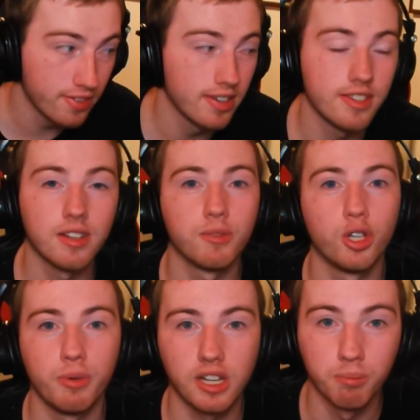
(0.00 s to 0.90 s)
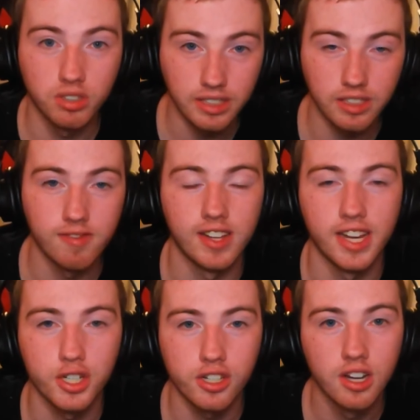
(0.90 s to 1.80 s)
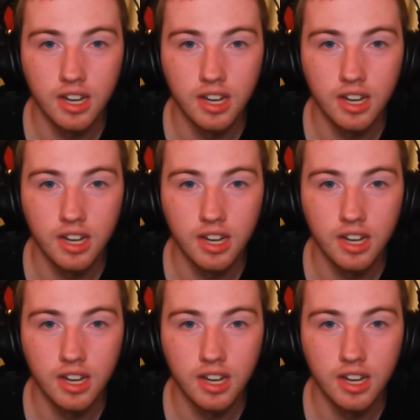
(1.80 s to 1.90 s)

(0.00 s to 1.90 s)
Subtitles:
system should be completely finished,